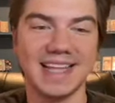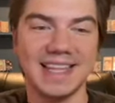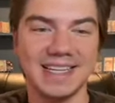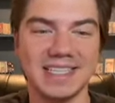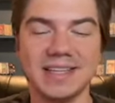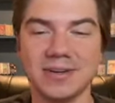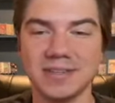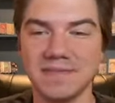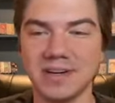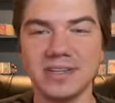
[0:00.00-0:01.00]
I think
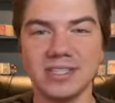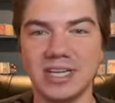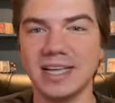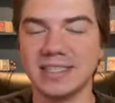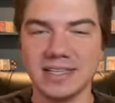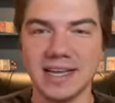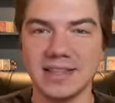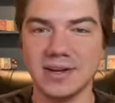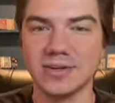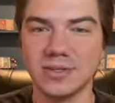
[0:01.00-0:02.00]
there's a very good chance that
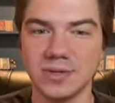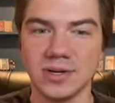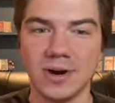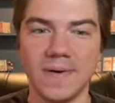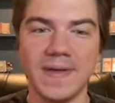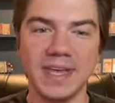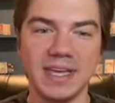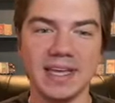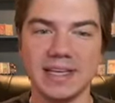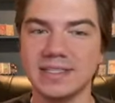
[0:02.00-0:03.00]
Death Younger Toguro
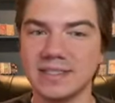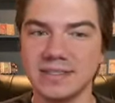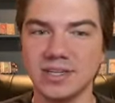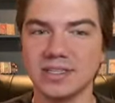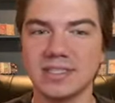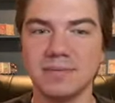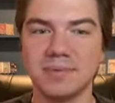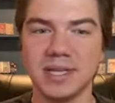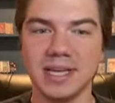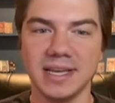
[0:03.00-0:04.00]
is just
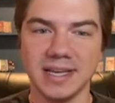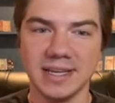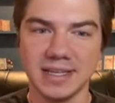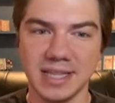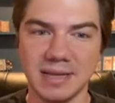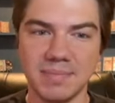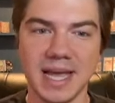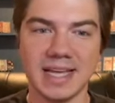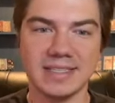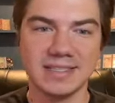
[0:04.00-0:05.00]
simply the
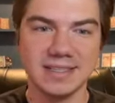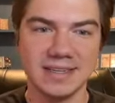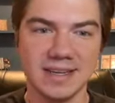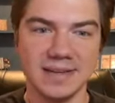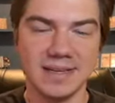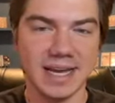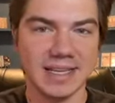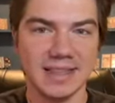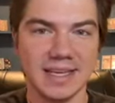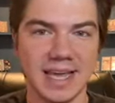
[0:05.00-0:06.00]
best
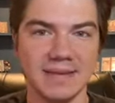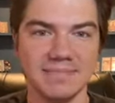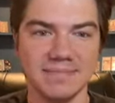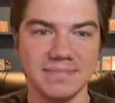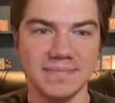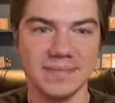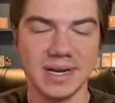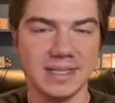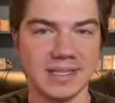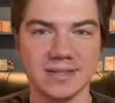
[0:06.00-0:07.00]
deck in the game.
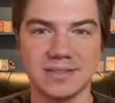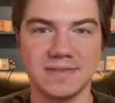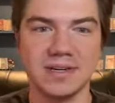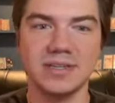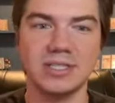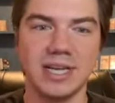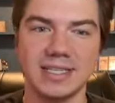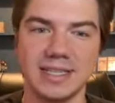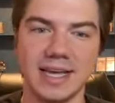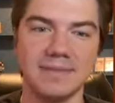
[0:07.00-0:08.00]
I think there's a very good
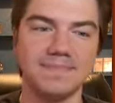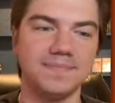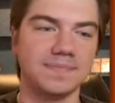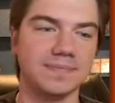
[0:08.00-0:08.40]
chance of that.